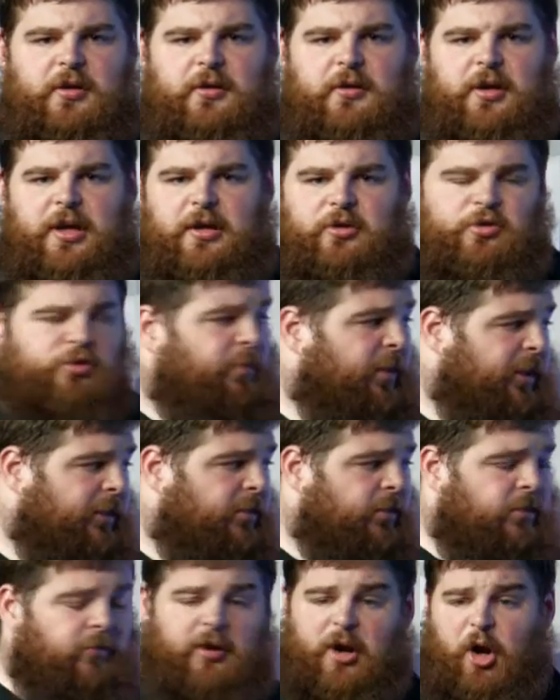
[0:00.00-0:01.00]
It should be
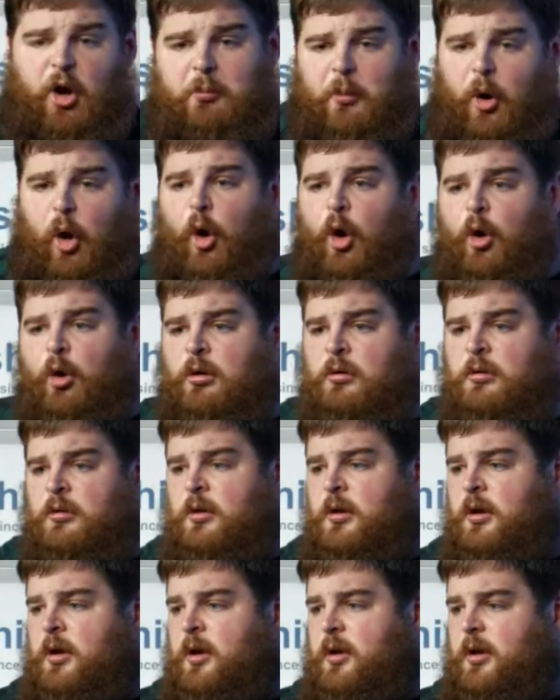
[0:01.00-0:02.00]
3 or more,
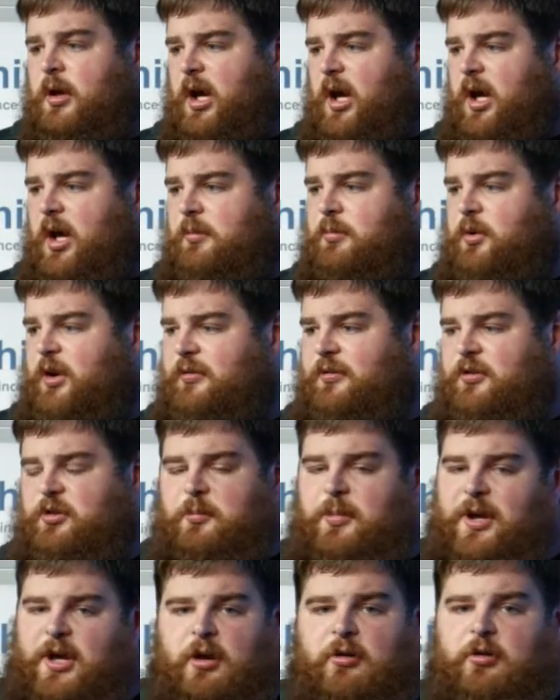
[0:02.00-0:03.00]
but if it's a
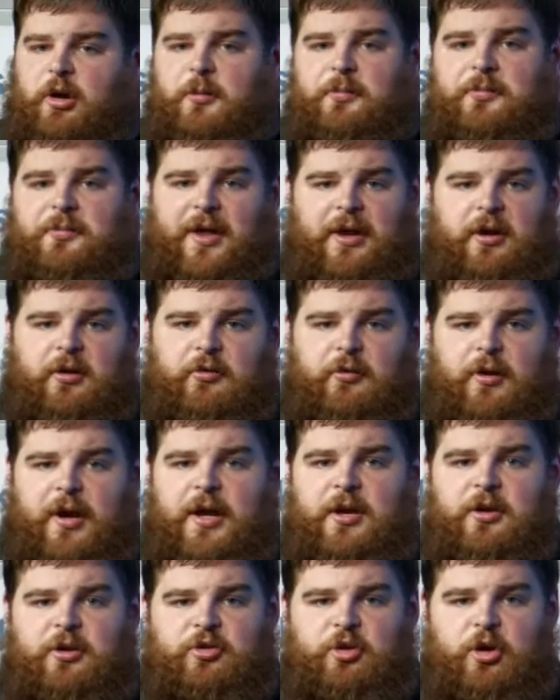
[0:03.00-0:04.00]
bigger group, then great,
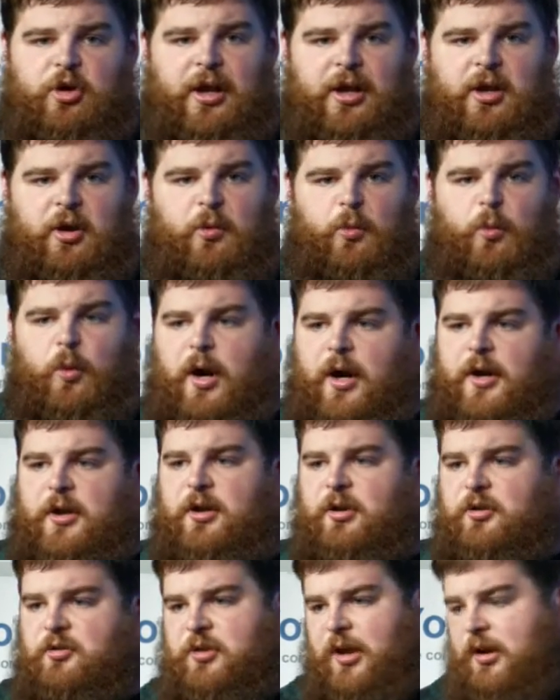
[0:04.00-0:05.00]
because you're getting a wider
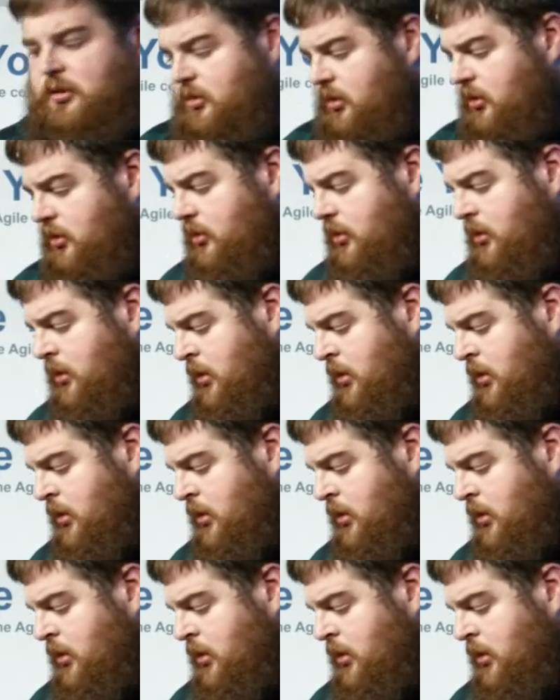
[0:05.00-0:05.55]
consensus.